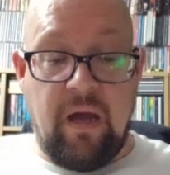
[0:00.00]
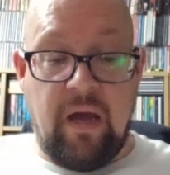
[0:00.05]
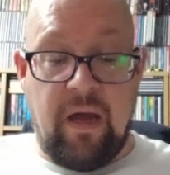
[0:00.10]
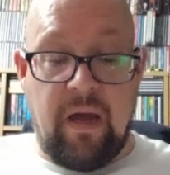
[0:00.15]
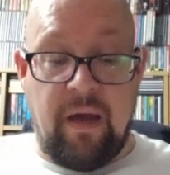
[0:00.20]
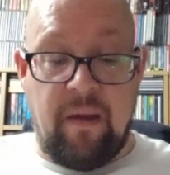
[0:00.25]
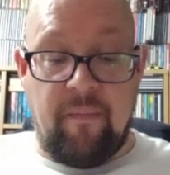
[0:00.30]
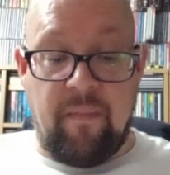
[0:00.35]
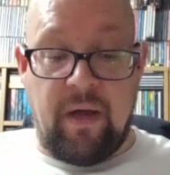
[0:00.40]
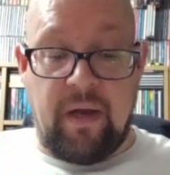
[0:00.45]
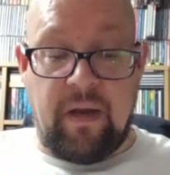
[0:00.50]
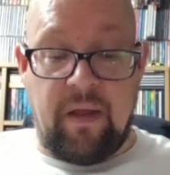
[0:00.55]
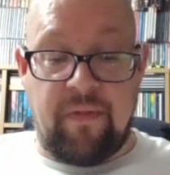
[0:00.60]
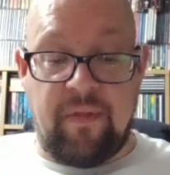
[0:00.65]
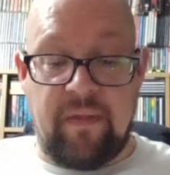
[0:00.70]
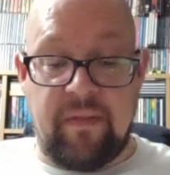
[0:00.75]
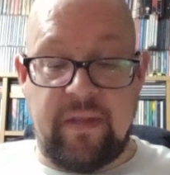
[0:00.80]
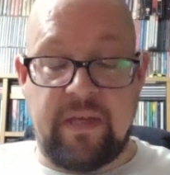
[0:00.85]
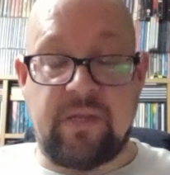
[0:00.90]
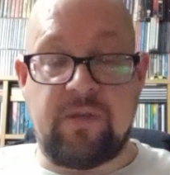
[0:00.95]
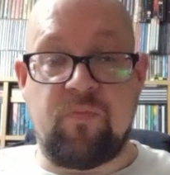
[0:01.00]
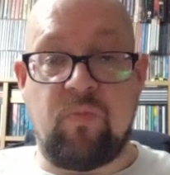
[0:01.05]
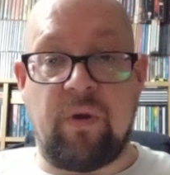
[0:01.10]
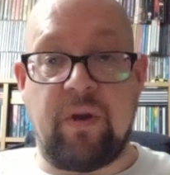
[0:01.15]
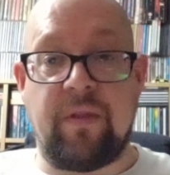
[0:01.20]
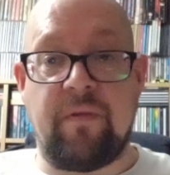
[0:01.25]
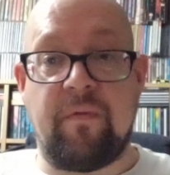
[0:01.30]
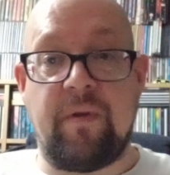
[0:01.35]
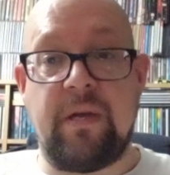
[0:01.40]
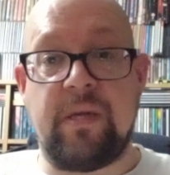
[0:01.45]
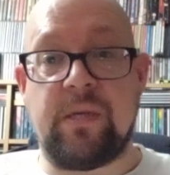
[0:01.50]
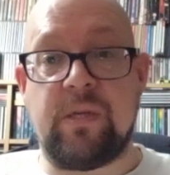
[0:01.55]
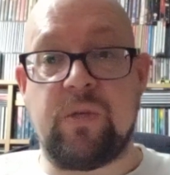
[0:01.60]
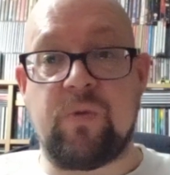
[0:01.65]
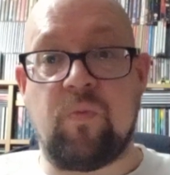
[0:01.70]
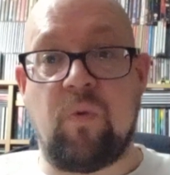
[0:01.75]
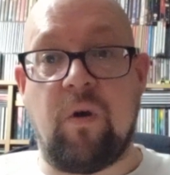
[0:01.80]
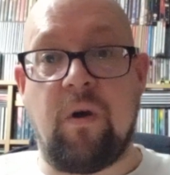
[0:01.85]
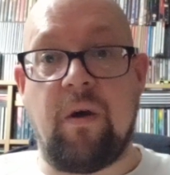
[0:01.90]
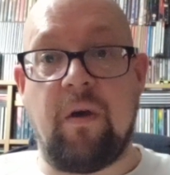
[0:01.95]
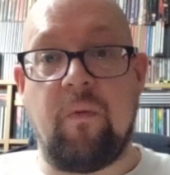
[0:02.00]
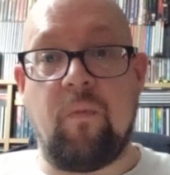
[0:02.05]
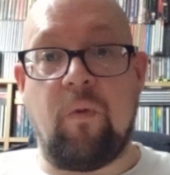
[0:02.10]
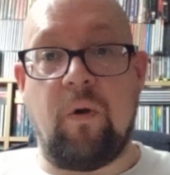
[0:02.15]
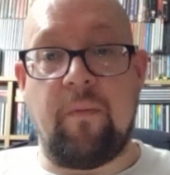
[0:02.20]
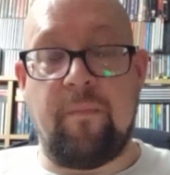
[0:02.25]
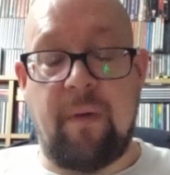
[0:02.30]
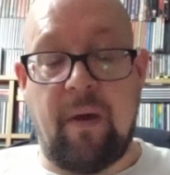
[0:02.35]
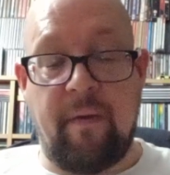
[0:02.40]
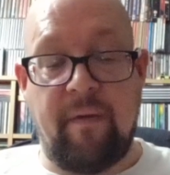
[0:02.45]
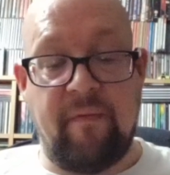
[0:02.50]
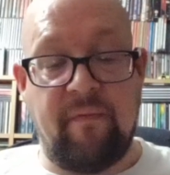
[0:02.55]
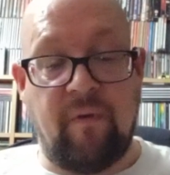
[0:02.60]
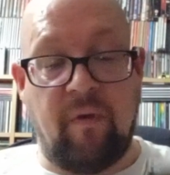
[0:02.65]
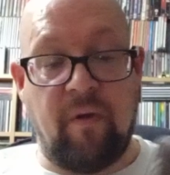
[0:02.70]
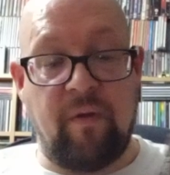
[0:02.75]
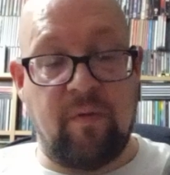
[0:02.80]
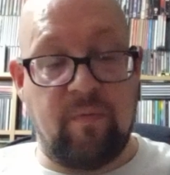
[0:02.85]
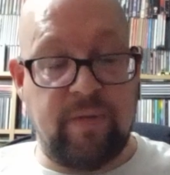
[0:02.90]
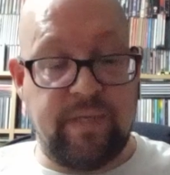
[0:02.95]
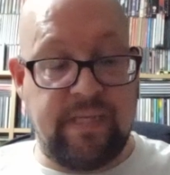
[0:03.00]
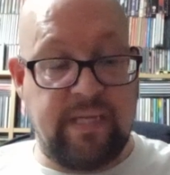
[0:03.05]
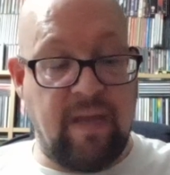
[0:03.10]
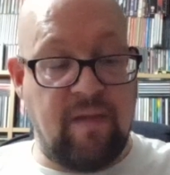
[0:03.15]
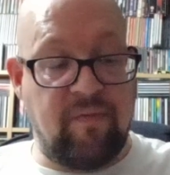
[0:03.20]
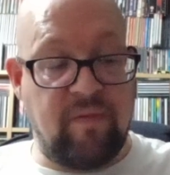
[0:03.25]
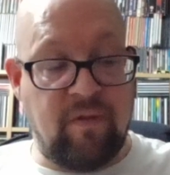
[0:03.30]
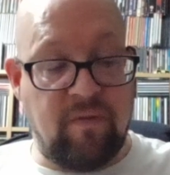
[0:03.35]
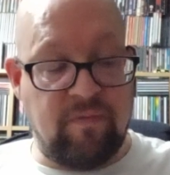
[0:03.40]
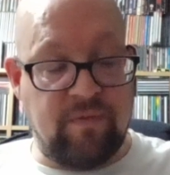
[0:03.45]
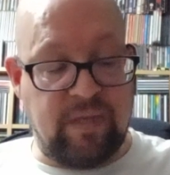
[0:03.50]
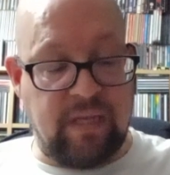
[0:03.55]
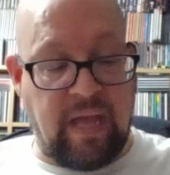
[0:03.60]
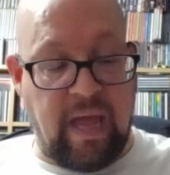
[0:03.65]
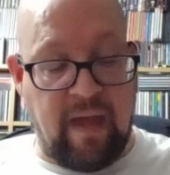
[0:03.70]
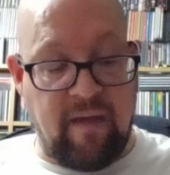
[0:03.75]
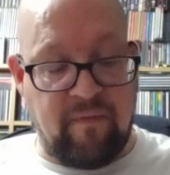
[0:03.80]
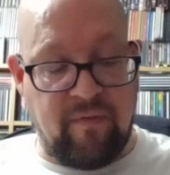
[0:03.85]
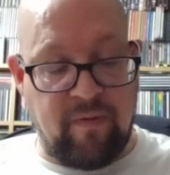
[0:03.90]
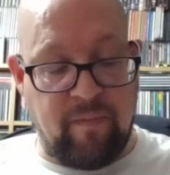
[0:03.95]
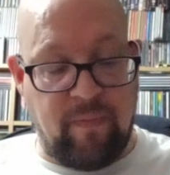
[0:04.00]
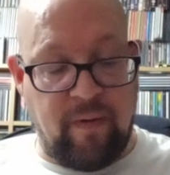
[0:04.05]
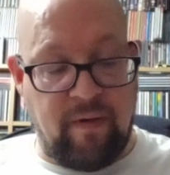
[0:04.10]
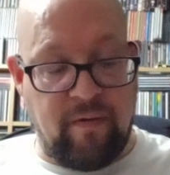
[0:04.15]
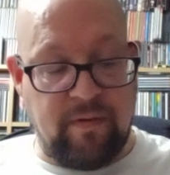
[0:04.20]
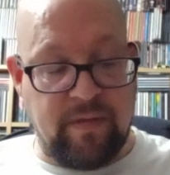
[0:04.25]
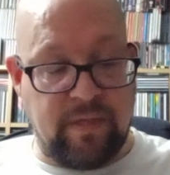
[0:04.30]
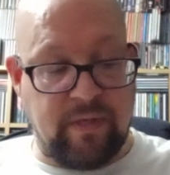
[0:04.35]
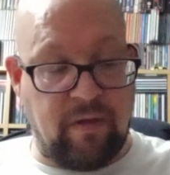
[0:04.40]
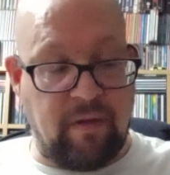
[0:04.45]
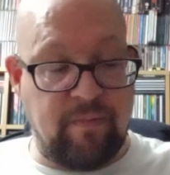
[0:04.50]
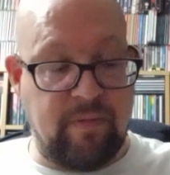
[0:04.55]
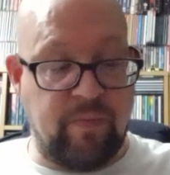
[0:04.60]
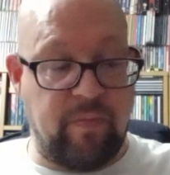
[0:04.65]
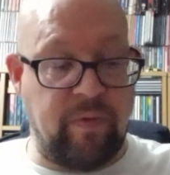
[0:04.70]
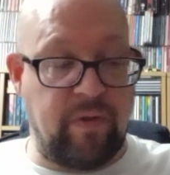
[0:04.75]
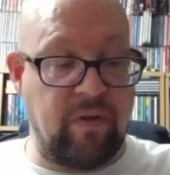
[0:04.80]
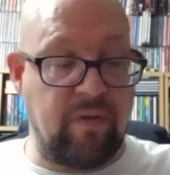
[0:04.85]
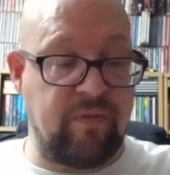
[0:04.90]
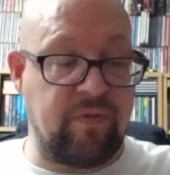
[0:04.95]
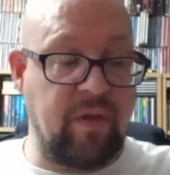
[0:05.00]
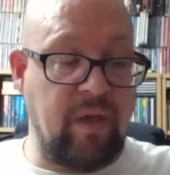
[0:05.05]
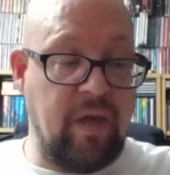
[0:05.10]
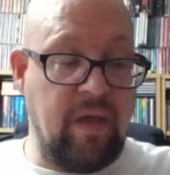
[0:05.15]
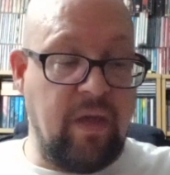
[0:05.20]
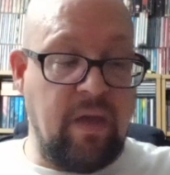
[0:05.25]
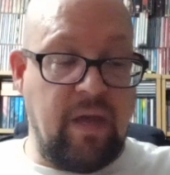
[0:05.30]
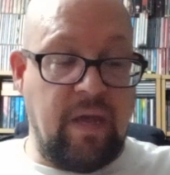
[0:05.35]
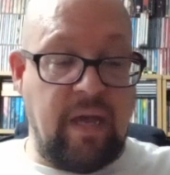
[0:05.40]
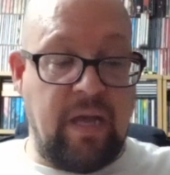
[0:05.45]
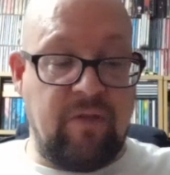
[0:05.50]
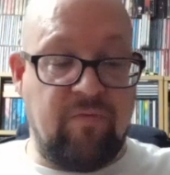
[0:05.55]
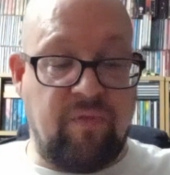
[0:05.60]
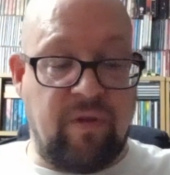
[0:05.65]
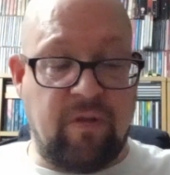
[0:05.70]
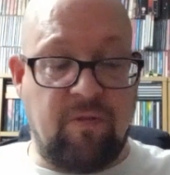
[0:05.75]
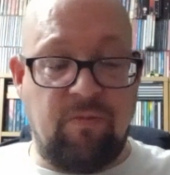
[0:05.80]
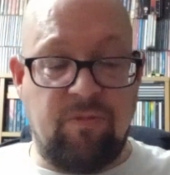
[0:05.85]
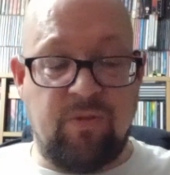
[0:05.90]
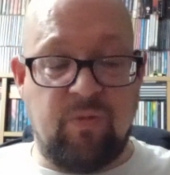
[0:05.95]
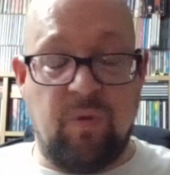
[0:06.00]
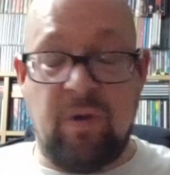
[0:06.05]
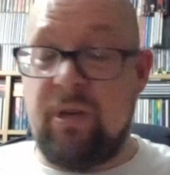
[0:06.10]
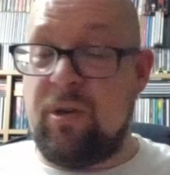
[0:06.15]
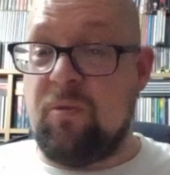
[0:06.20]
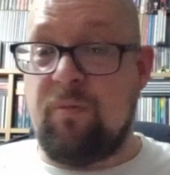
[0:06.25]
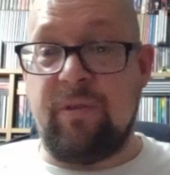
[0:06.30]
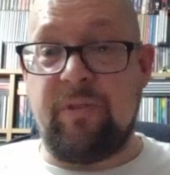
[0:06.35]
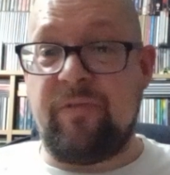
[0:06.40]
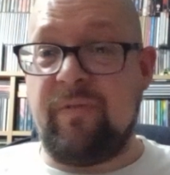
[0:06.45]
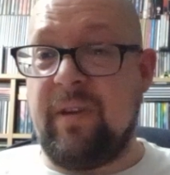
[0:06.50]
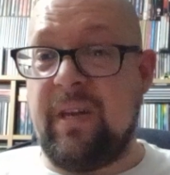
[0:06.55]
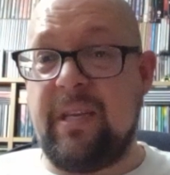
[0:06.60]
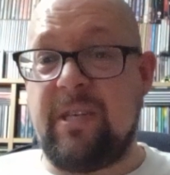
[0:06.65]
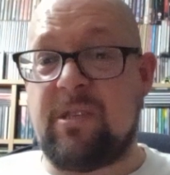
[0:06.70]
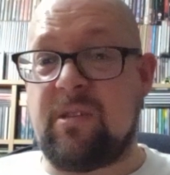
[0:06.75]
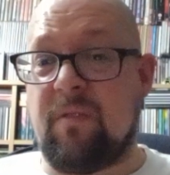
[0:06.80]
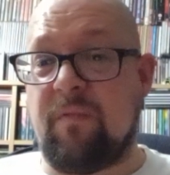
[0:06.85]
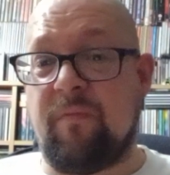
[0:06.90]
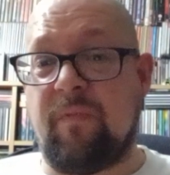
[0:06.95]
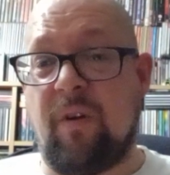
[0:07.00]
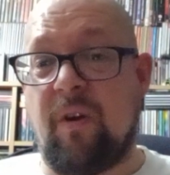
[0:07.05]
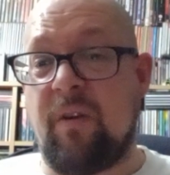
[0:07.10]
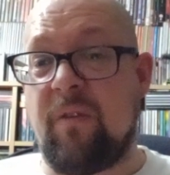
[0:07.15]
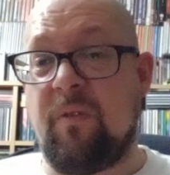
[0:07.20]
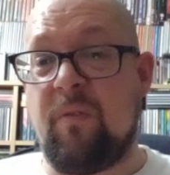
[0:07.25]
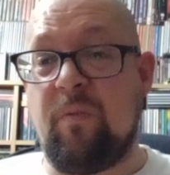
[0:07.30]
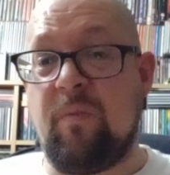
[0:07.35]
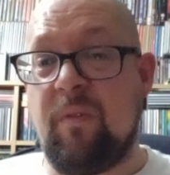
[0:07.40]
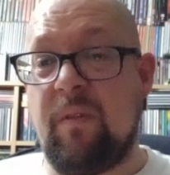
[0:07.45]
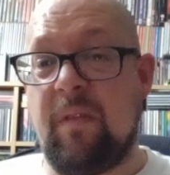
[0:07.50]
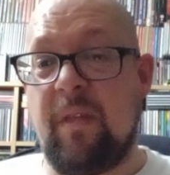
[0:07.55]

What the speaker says: And I think this is one of the reasons why Bowie vinyl was difficult to get for a period of time, is because his records weren't always released on vinyl.